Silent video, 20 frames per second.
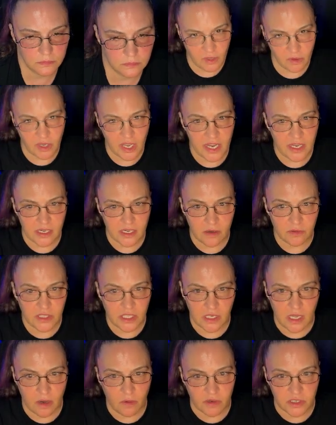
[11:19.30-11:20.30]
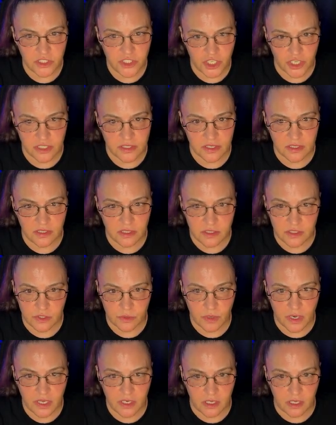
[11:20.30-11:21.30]
Okay, now that our JSON is
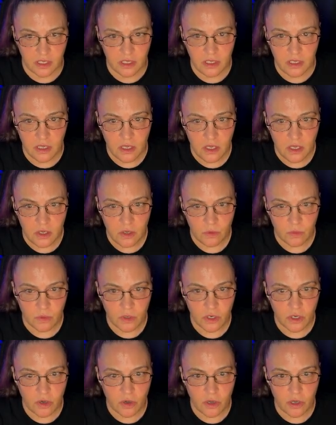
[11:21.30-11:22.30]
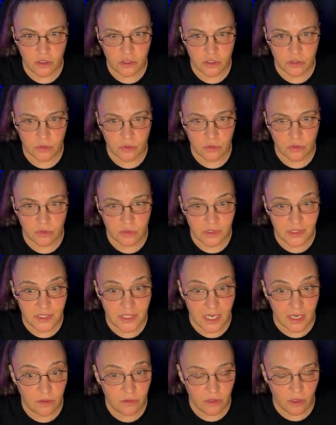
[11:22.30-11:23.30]
ready, we're going to
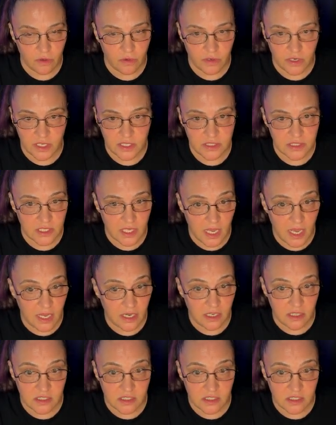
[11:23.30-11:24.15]
download it, and